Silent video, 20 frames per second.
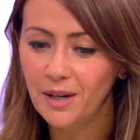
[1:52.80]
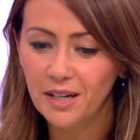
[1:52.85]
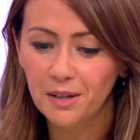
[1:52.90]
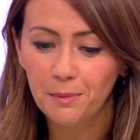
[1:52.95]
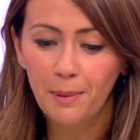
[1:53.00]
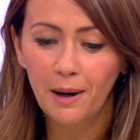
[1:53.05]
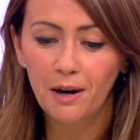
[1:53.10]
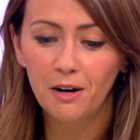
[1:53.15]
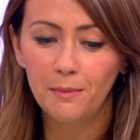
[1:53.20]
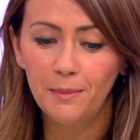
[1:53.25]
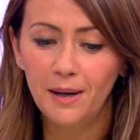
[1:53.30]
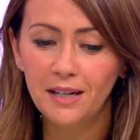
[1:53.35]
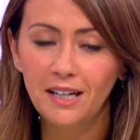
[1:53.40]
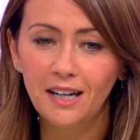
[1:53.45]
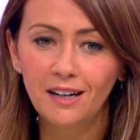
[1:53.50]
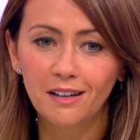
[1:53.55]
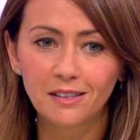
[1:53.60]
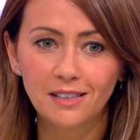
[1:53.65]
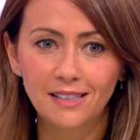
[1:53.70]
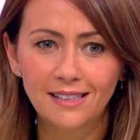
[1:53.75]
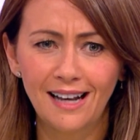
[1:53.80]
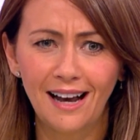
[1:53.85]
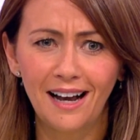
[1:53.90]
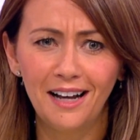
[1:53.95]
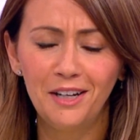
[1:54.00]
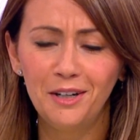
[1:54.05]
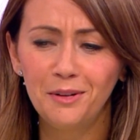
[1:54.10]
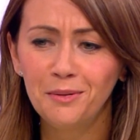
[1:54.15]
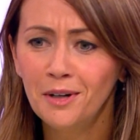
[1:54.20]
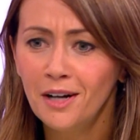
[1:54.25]
And we had a paramedic on
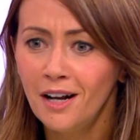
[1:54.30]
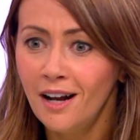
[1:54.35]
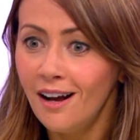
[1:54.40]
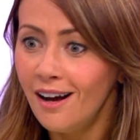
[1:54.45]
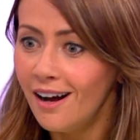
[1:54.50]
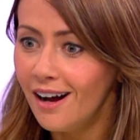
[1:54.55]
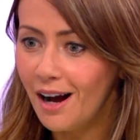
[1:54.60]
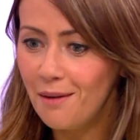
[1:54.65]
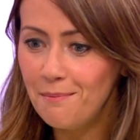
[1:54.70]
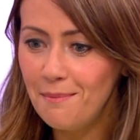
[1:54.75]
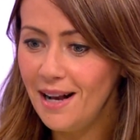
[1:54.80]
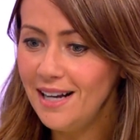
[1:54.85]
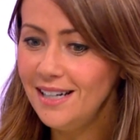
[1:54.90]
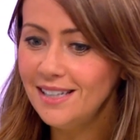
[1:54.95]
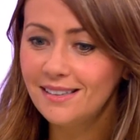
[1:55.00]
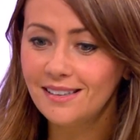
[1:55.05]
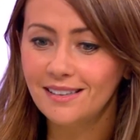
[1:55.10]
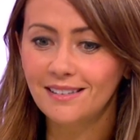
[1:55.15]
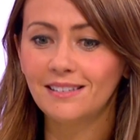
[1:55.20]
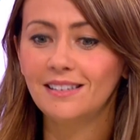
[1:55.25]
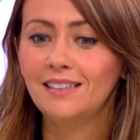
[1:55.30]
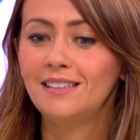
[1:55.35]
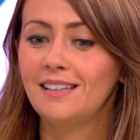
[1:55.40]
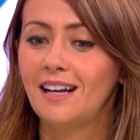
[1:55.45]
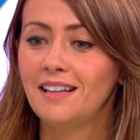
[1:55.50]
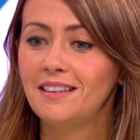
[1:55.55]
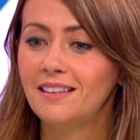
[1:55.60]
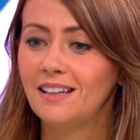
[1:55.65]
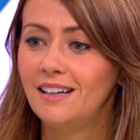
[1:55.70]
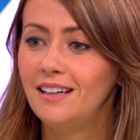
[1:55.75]
set who amazingly
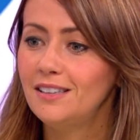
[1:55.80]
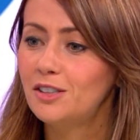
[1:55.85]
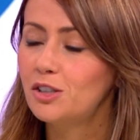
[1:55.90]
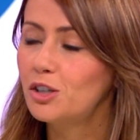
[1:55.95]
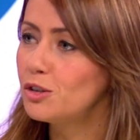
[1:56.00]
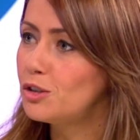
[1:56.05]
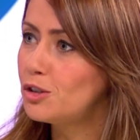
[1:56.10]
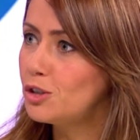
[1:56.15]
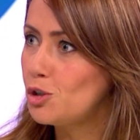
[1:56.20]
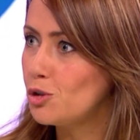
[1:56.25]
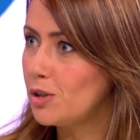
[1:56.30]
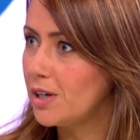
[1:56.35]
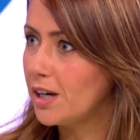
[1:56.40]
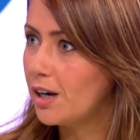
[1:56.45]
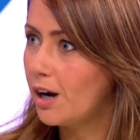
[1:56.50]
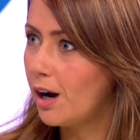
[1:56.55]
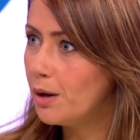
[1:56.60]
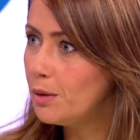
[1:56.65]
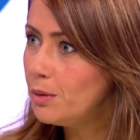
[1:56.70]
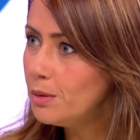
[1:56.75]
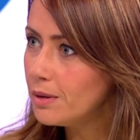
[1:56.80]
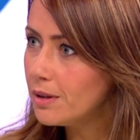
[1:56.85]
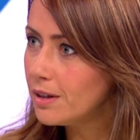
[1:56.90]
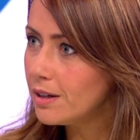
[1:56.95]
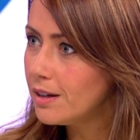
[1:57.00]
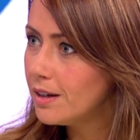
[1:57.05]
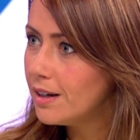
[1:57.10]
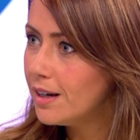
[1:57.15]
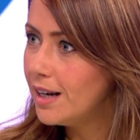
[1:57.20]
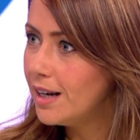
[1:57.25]
said that it's good to drink Coke.